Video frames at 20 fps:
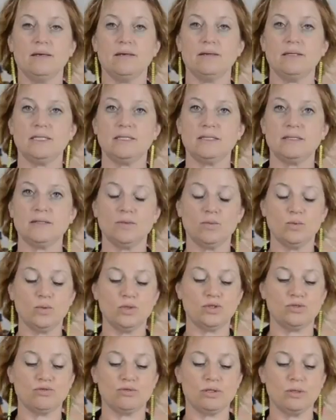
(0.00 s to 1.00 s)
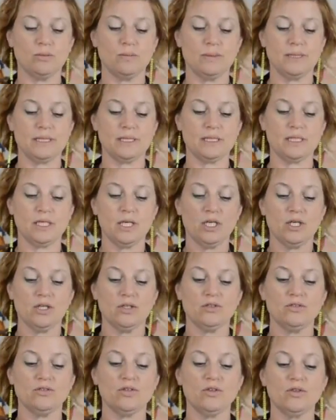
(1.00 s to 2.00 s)
This is a wood drill bit.
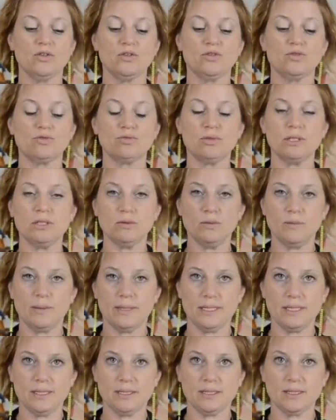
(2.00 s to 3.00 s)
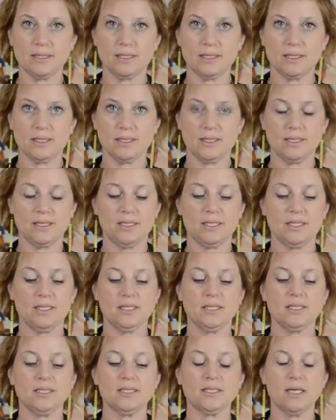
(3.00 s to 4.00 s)
So the drill bit,
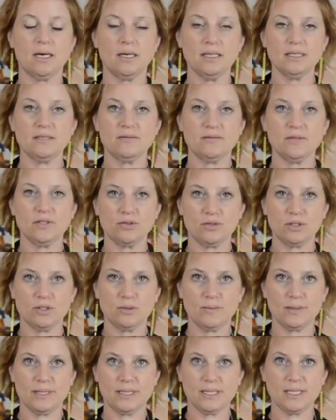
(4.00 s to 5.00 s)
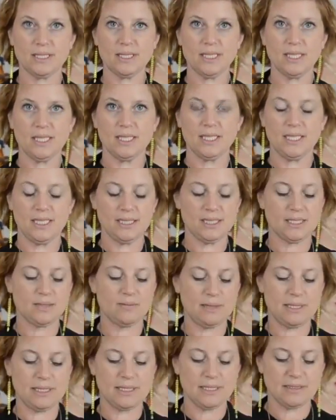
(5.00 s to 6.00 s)
size of the drill bit needs to
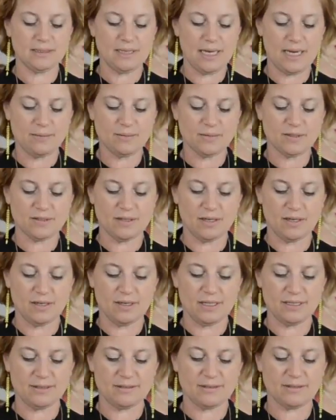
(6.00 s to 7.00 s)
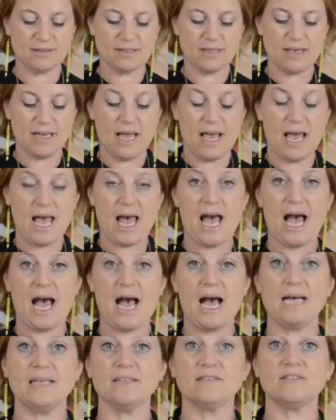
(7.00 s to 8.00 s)
be the same size
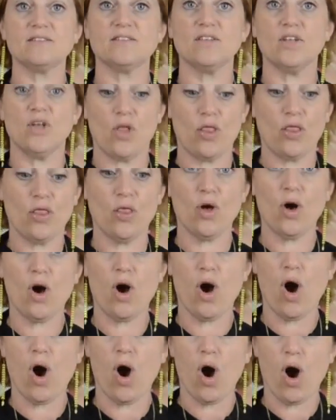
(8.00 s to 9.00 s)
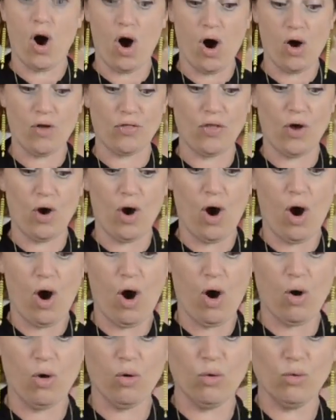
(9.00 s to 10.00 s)
as the
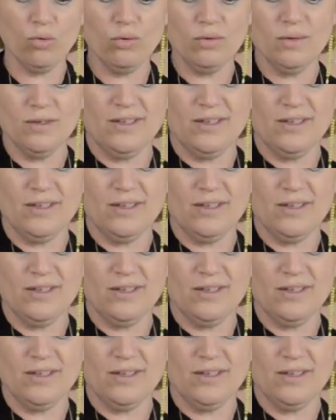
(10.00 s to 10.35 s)
hole